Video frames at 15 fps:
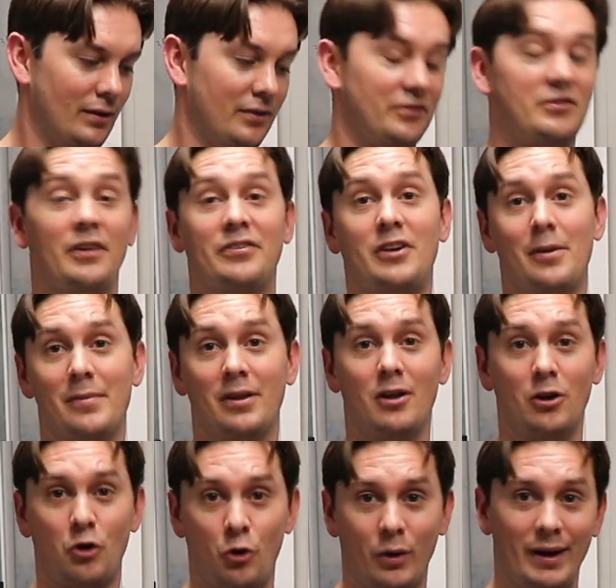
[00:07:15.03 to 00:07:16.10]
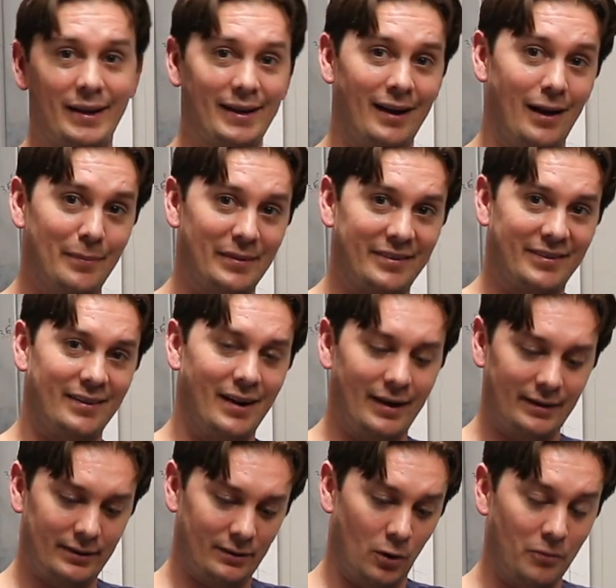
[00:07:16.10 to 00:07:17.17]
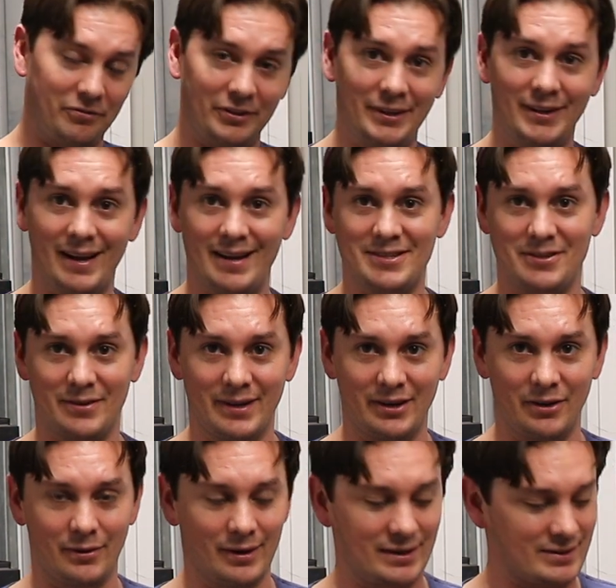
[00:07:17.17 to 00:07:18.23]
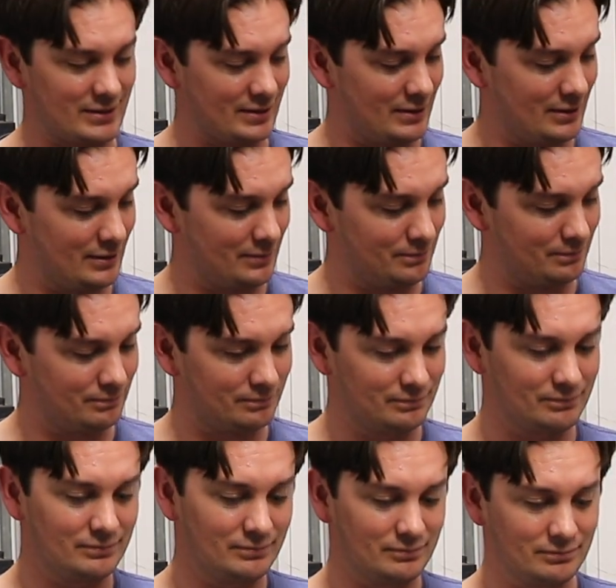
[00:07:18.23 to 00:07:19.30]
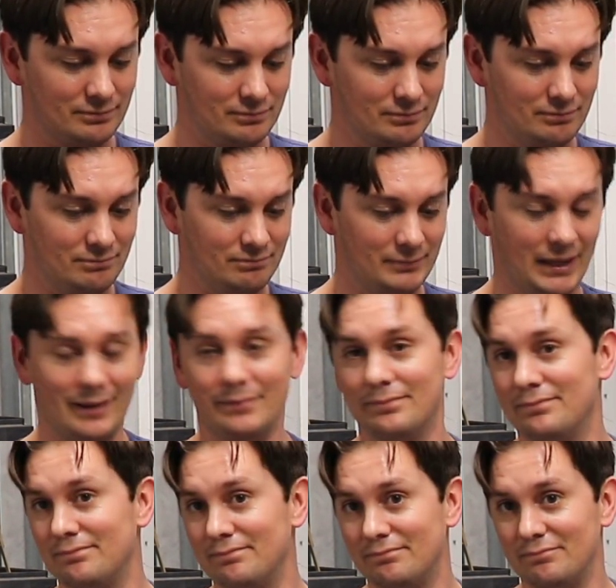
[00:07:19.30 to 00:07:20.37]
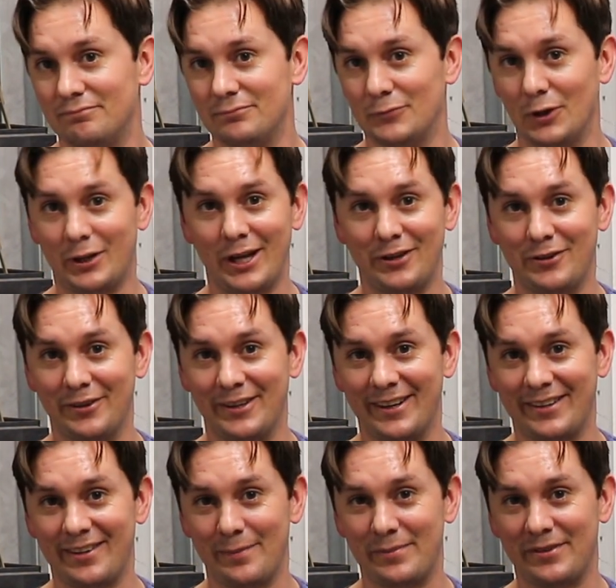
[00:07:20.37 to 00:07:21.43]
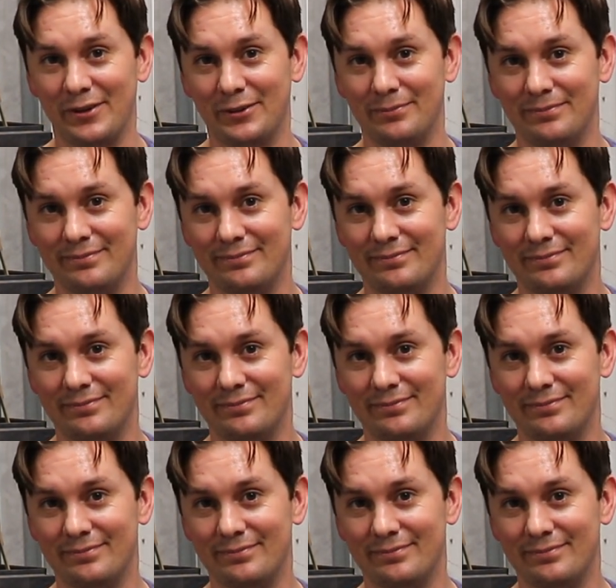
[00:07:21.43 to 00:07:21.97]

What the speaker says: Stuff's coming along quick. I'm excited. Hopefully you guys are into it. Yeah, I'll catch you on the next episode.